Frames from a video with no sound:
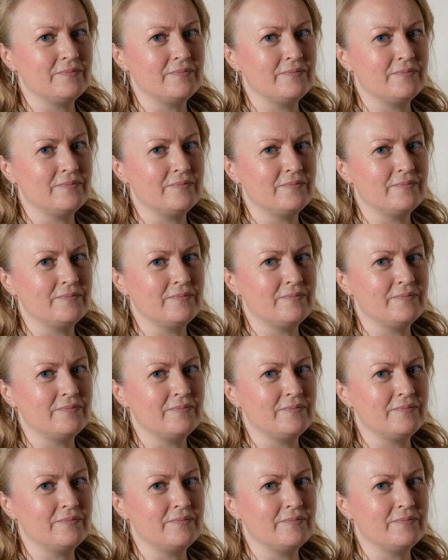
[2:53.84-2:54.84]

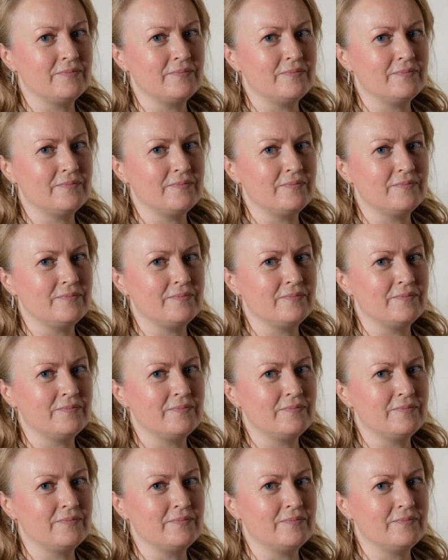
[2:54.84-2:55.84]

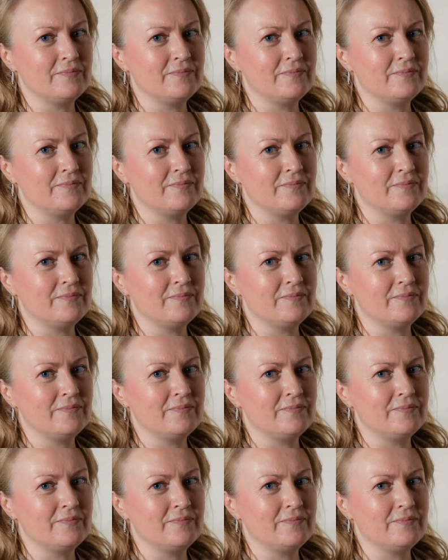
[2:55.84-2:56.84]

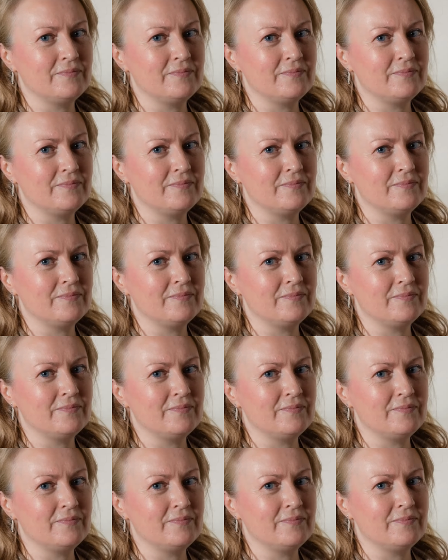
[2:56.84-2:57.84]

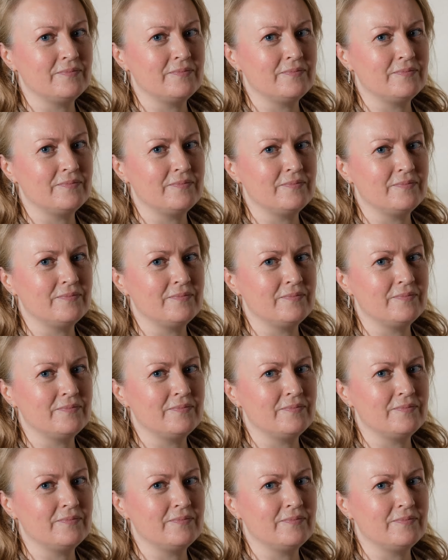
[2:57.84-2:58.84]

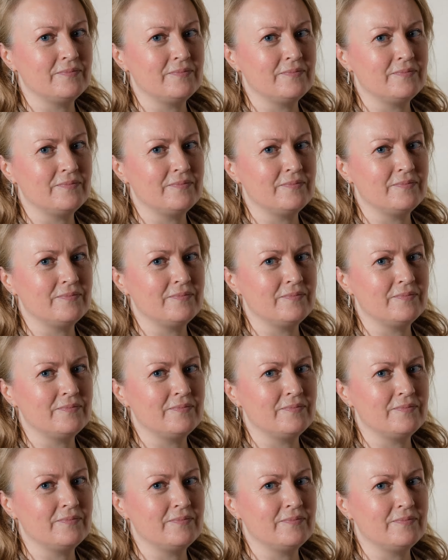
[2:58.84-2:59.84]

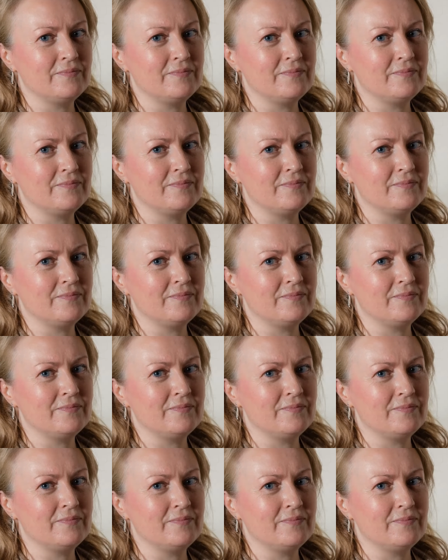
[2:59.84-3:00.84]

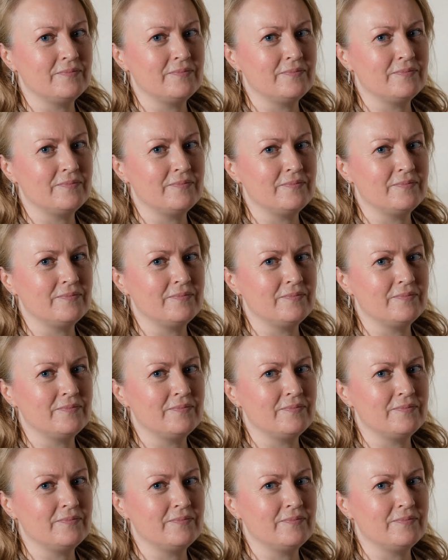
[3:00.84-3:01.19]
Nobody speaks.